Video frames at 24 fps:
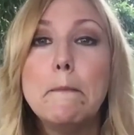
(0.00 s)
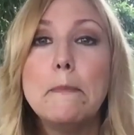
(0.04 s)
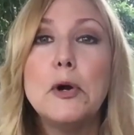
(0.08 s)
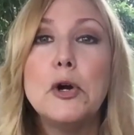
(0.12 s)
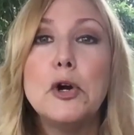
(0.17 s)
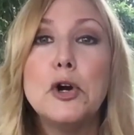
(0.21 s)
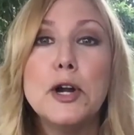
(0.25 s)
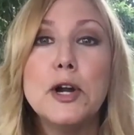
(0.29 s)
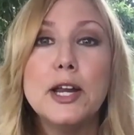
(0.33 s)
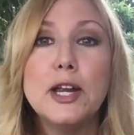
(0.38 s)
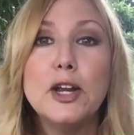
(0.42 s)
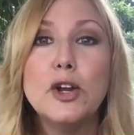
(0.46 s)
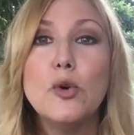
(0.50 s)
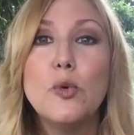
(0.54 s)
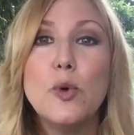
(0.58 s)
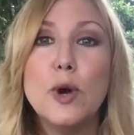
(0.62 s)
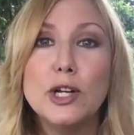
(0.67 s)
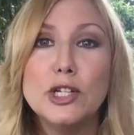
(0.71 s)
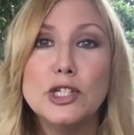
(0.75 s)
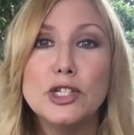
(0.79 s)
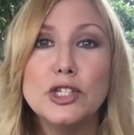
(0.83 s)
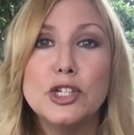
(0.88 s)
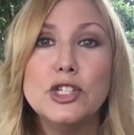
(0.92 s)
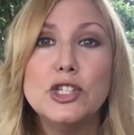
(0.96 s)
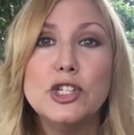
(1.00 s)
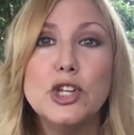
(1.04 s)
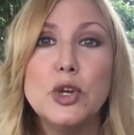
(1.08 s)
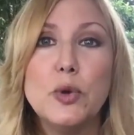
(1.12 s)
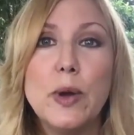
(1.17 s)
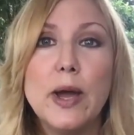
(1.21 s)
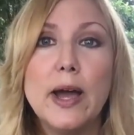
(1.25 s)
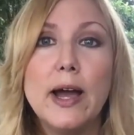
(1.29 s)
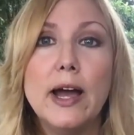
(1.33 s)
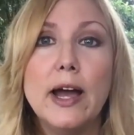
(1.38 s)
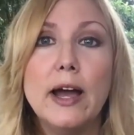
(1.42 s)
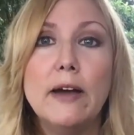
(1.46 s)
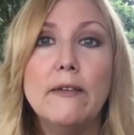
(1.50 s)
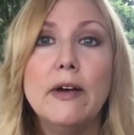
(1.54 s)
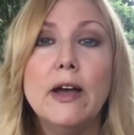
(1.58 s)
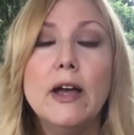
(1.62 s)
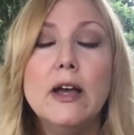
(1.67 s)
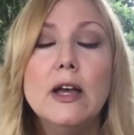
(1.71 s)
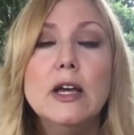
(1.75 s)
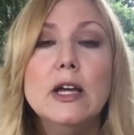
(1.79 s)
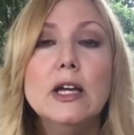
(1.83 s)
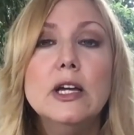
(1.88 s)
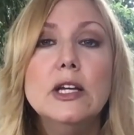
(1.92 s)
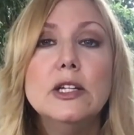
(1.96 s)
burning questions you have
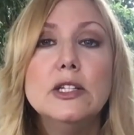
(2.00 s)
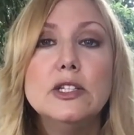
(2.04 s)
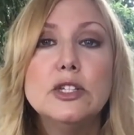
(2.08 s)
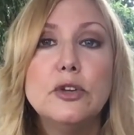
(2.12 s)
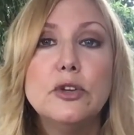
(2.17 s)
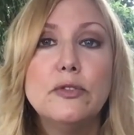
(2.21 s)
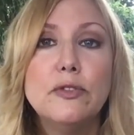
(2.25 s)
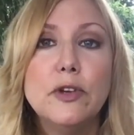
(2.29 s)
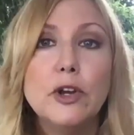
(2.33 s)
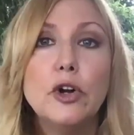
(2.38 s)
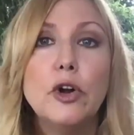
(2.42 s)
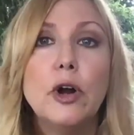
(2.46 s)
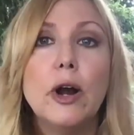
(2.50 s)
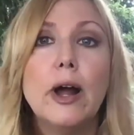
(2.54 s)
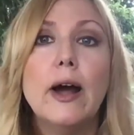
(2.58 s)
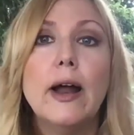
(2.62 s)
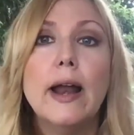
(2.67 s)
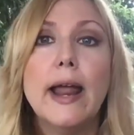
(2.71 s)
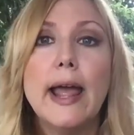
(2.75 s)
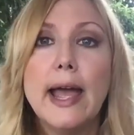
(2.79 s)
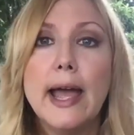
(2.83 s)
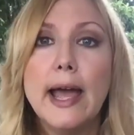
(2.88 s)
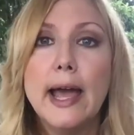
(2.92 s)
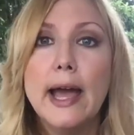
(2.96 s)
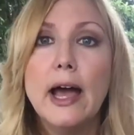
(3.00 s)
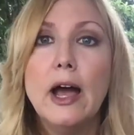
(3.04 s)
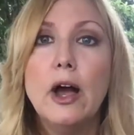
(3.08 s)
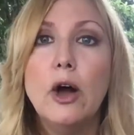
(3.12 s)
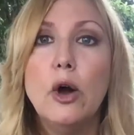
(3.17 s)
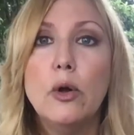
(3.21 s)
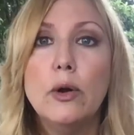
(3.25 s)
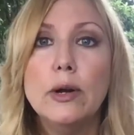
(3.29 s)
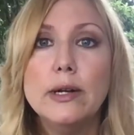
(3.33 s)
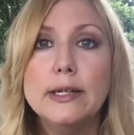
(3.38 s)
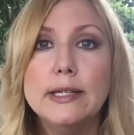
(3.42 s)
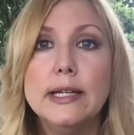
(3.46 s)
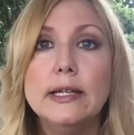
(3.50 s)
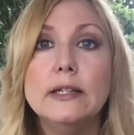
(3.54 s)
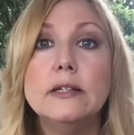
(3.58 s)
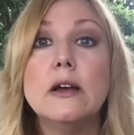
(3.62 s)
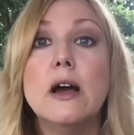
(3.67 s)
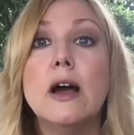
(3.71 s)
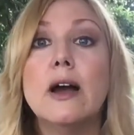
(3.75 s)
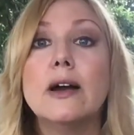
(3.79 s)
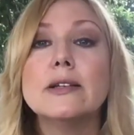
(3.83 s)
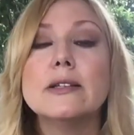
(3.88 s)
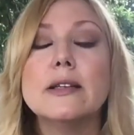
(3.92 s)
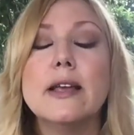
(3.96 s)
to figure out how to
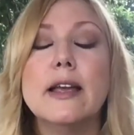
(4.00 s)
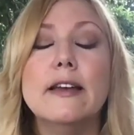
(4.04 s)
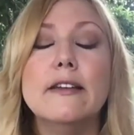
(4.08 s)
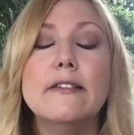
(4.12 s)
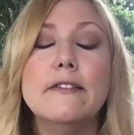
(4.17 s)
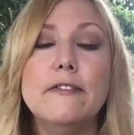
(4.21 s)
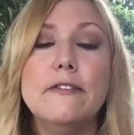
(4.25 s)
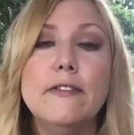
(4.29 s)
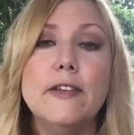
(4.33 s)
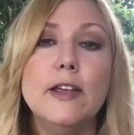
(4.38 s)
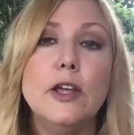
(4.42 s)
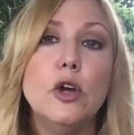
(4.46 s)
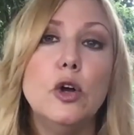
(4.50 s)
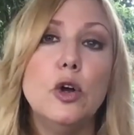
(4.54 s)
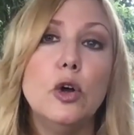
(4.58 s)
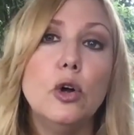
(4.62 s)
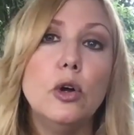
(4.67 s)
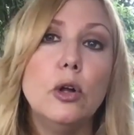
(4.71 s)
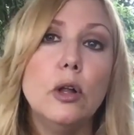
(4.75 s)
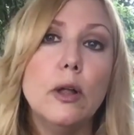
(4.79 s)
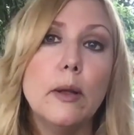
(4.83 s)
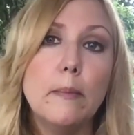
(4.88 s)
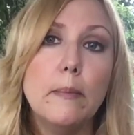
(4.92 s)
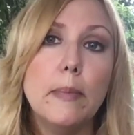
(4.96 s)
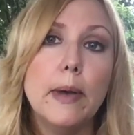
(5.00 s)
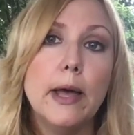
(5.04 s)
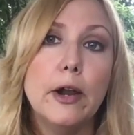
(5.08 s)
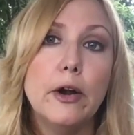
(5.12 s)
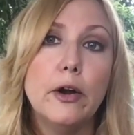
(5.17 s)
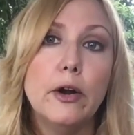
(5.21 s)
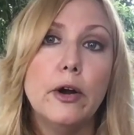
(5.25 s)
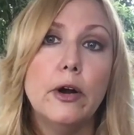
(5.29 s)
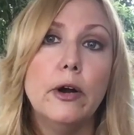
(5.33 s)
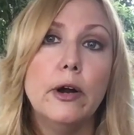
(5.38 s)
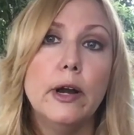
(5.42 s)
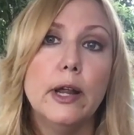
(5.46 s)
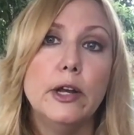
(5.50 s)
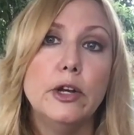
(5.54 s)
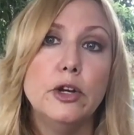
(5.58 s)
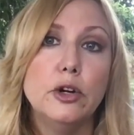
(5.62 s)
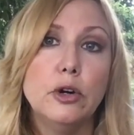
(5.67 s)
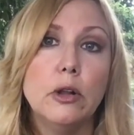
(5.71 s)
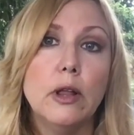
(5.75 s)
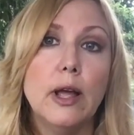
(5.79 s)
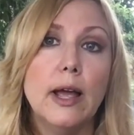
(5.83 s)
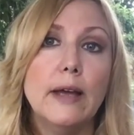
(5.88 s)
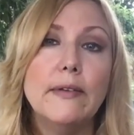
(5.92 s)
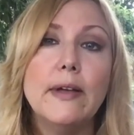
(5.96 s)
detox and feel better in
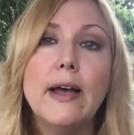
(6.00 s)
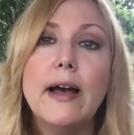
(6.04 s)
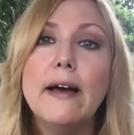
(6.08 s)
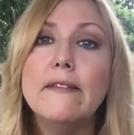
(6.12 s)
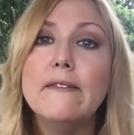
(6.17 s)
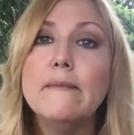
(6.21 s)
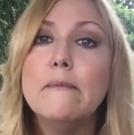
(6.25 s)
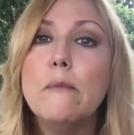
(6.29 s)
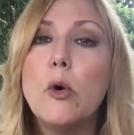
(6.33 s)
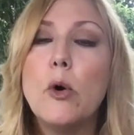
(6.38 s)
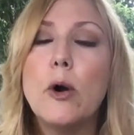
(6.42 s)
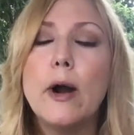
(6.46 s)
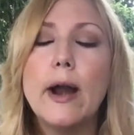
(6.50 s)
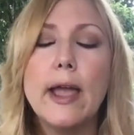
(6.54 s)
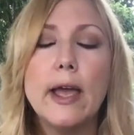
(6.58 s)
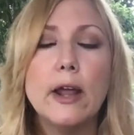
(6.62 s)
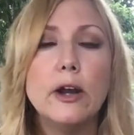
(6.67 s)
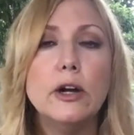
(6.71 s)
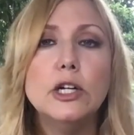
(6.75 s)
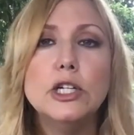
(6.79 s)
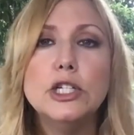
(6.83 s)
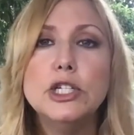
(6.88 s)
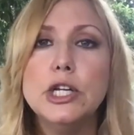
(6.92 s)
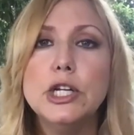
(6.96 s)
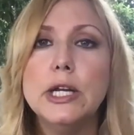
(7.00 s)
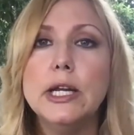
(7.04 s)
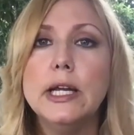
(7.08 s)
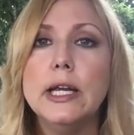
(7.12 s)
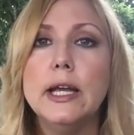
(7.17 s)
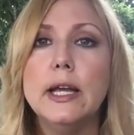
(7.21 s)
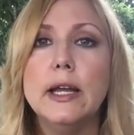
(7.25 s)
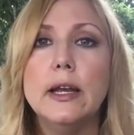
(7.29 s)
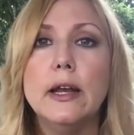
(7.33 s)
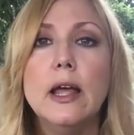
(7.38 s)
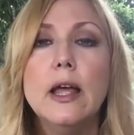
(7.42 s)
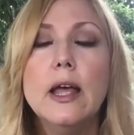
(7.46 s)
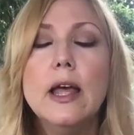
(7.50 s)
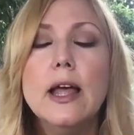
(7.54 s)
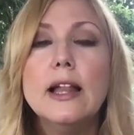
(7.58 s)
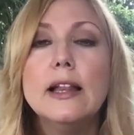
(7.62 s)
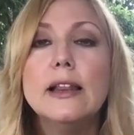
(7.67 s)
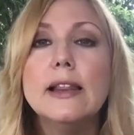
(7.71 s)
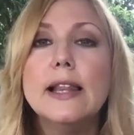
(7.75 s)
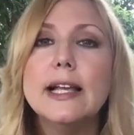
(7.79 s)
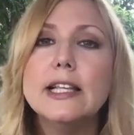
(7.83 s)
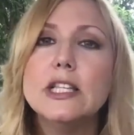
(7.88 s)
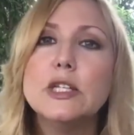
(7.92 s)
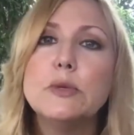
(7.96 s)
your life, have more energy and
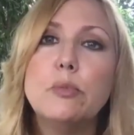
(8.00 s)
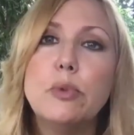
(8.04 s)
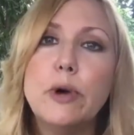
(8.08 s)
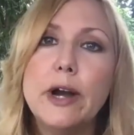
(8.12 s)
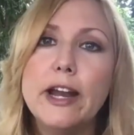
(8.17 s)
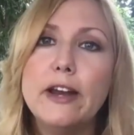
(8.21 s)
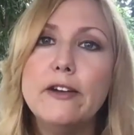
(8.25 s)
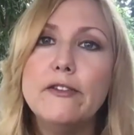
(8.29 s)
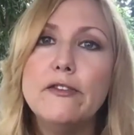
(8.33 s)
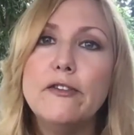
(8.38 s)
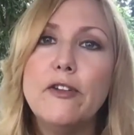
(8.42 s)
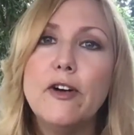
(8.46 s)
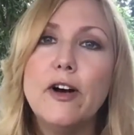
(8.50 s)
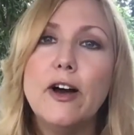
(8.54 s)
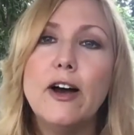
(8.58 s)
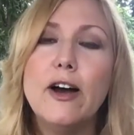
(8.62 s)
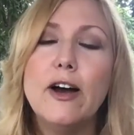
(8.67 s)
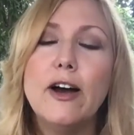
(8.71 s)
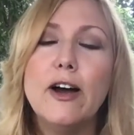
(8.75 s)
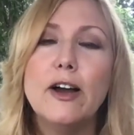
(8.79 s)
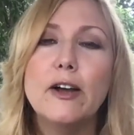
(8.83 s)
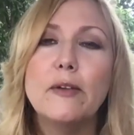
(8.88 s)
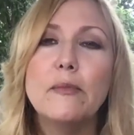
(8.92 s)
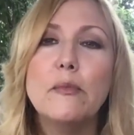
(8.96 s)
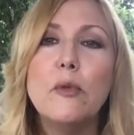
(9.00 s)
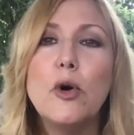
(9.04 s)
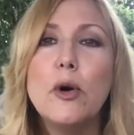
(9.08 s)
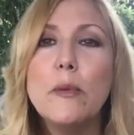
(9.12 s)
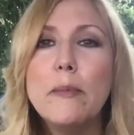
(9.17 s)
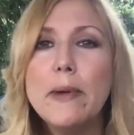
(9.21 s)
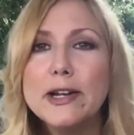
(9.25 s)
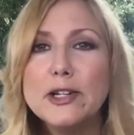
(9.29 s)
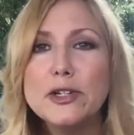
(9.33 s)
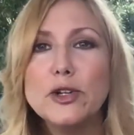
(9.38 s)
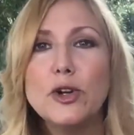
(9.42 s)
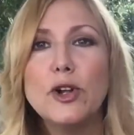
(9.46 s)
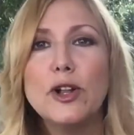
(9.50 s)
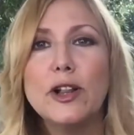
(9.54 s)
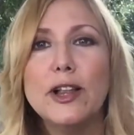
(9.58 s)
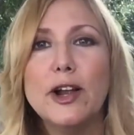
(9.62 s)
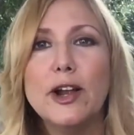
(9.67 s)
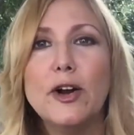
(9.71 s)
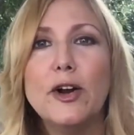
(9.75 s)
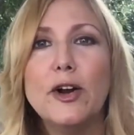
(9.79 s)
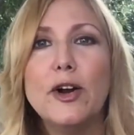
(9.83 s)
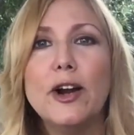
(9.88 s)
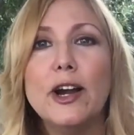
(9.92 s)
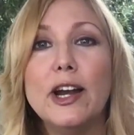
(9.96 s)
less brain fog, more mental
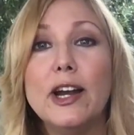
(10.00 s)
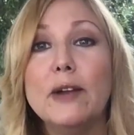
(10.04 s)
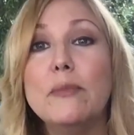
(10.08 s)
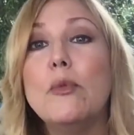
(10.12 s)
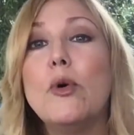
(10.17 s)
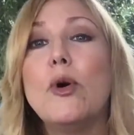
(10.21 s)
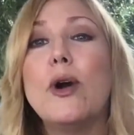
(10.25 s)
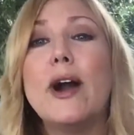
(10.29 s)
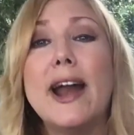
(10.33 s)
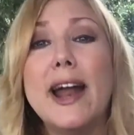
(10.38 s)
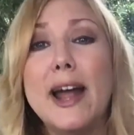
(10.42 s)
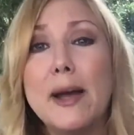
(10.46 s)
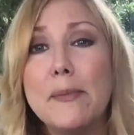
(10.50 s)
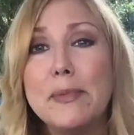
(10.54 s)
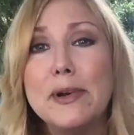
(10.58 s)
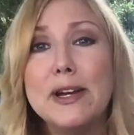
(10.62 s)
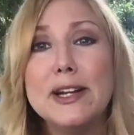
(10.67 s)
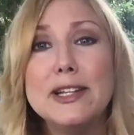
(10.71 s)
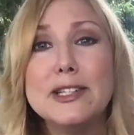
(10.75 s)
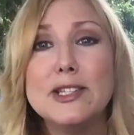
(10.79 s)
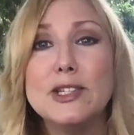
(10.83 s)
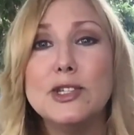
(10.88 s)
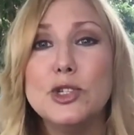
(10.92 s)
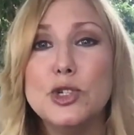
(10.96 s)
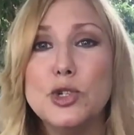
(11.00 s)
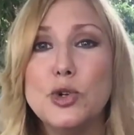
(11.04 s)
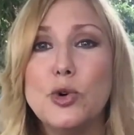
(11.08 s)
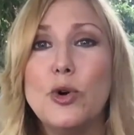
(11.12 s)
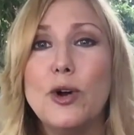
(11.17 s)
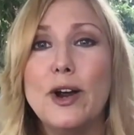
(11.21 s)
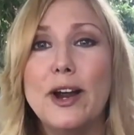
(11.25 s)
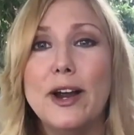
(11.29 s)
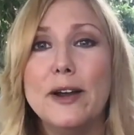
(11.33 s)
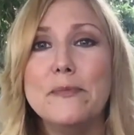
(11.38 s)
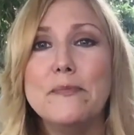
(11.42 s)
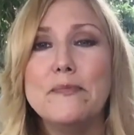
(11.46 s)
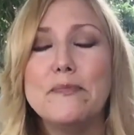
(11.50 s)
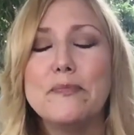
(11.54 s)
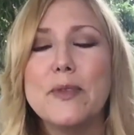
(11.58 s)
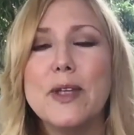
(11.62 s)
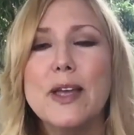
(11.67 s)
clarity, more happiness and joy.